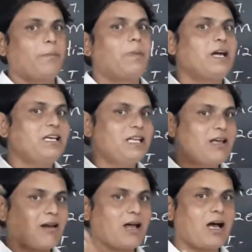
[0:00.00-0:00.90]
by
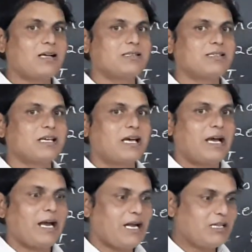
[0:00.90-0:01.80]
their laws
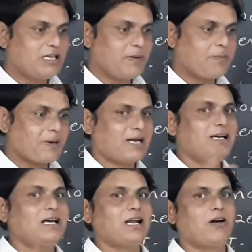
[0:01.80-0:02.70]
and they
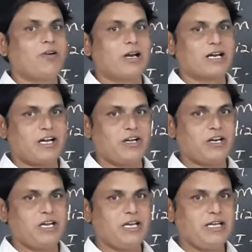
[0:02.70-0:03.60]
plunder our
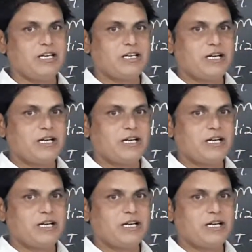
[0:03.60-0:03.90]
country.